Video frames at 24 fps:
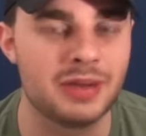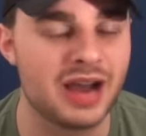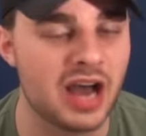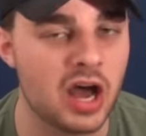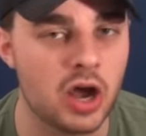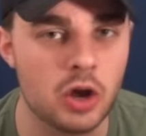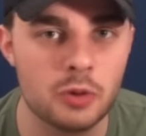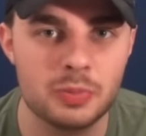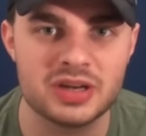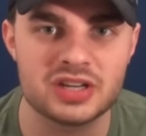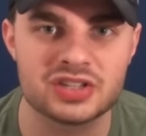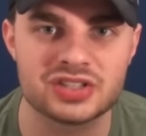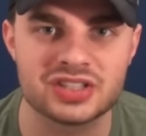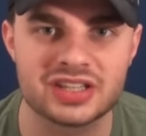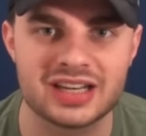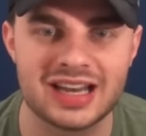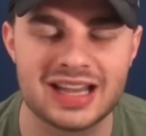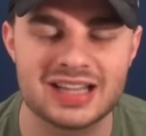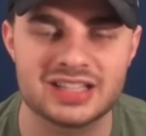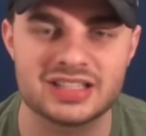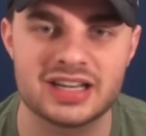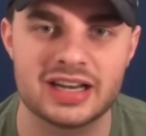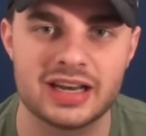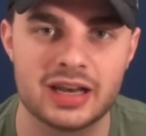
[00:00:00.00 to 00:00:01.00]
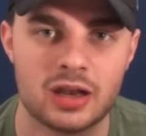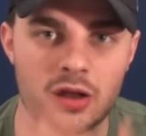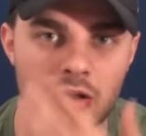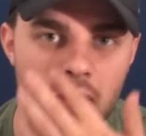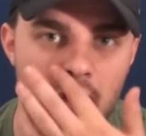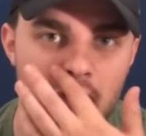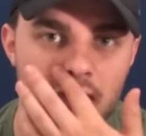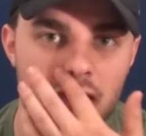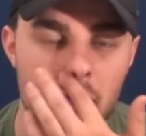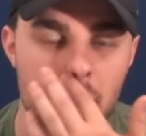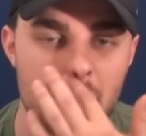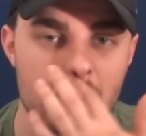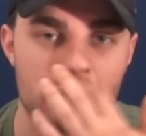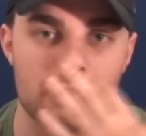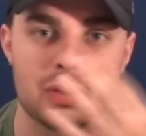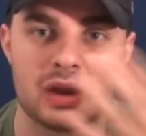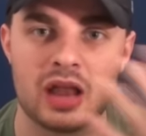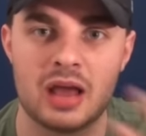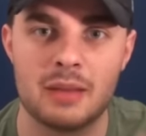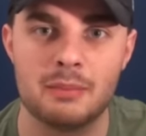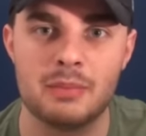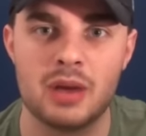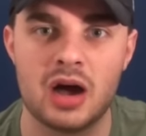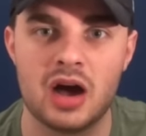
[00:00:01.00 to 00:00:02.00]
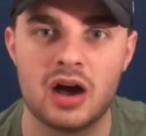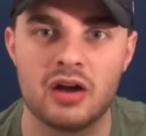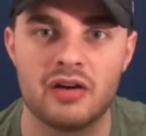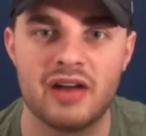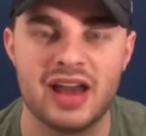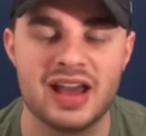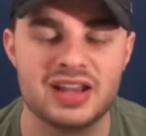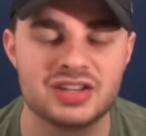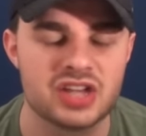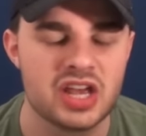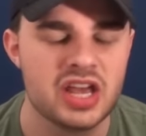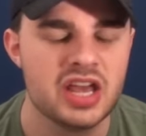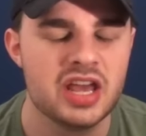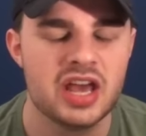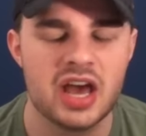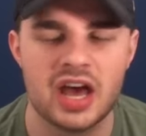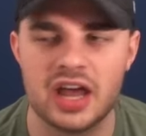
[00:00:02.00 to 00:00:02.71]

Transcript: I hope it doesn't last any longer for people like Mahrez